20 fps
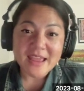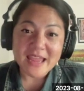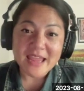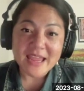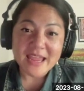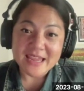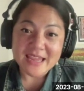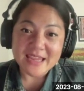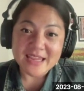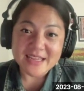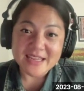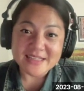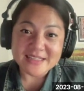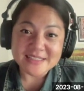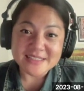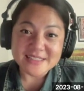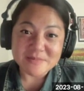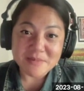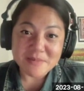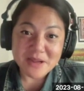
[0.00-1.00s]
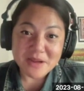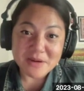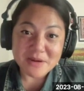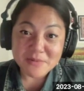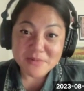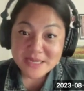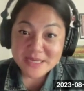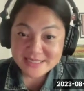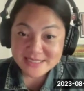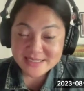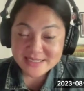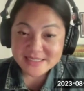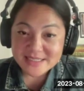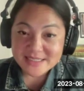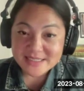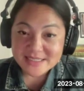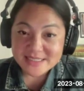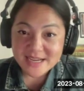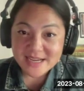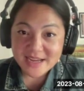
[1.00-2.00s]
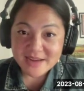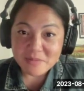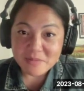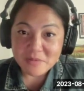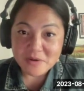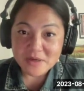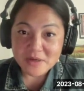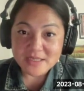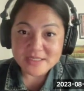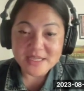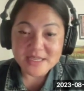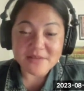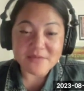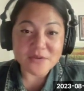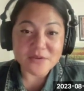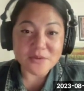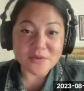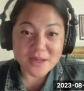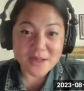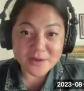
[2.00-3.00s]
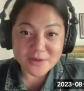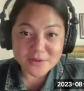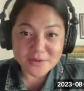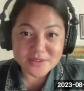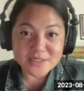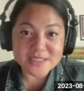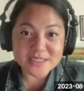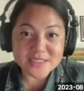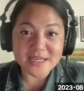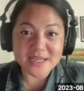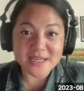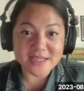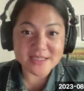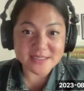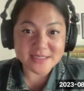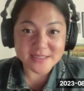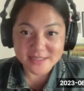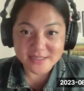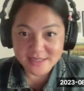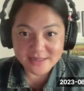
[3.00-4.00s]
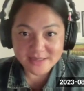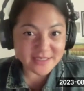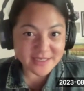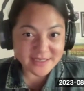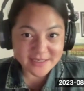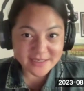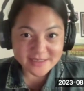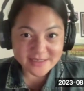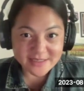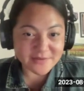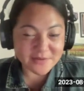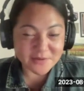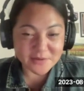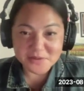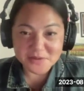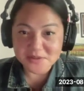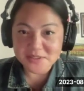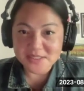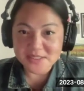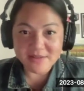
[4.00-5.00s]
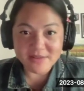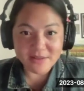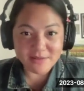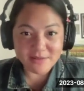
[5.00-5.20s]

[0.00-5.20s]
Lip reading: And my reasoning at the time was if you understand legalese, if you understand